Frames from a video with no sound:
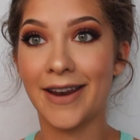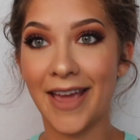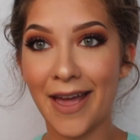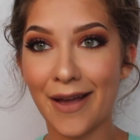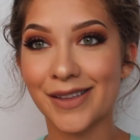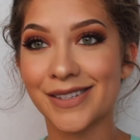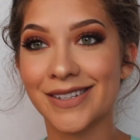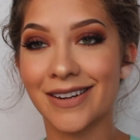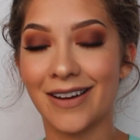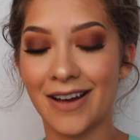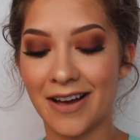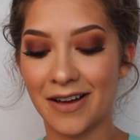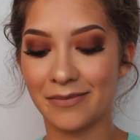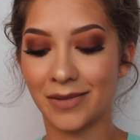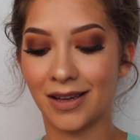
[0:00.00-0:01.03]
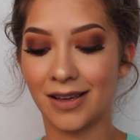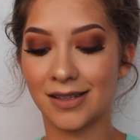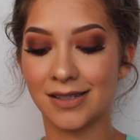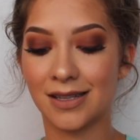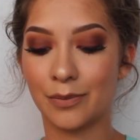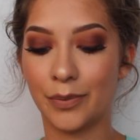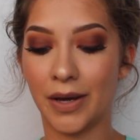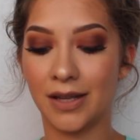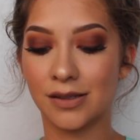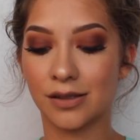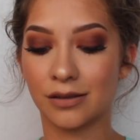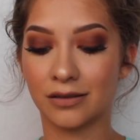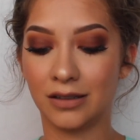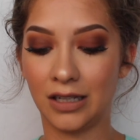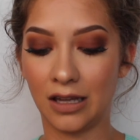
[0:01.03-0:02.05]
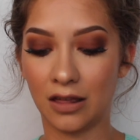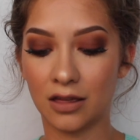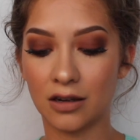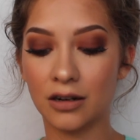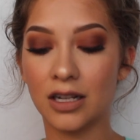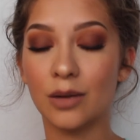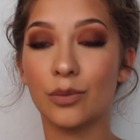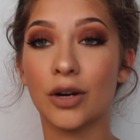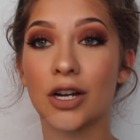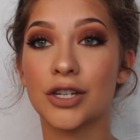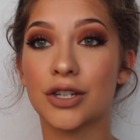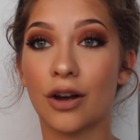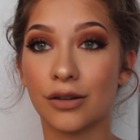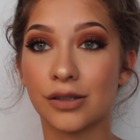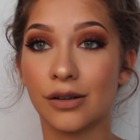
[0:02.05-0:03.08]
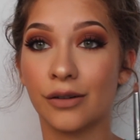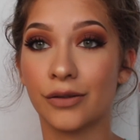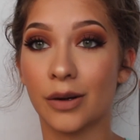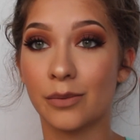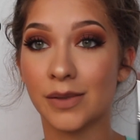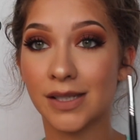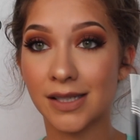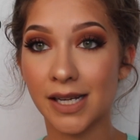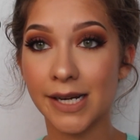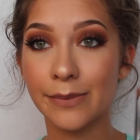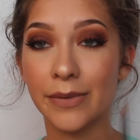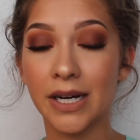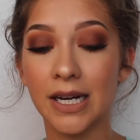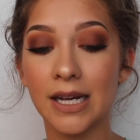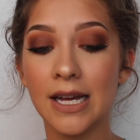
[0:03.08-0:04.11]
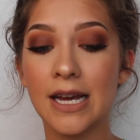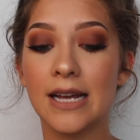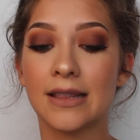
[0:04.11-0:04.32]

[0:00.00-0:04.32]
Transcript: Next is the Pencil E30 brush, also from Sigma.